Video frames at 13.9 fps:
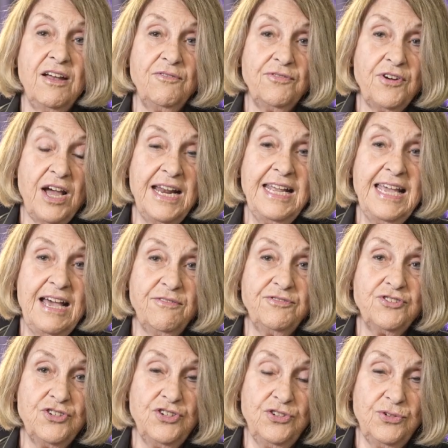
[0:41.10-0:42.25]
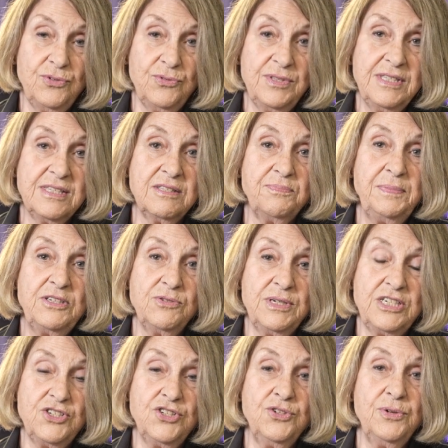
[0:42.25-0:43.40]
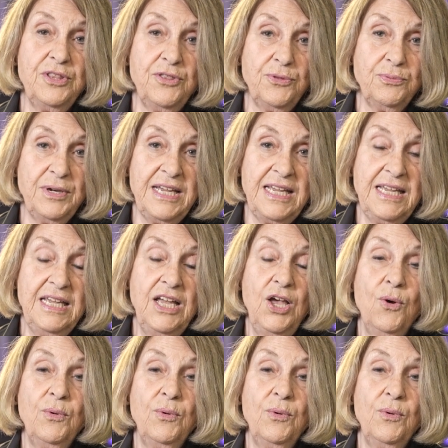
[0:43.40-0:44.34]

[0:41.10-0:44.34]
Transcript: on Friday afternoons between two and three.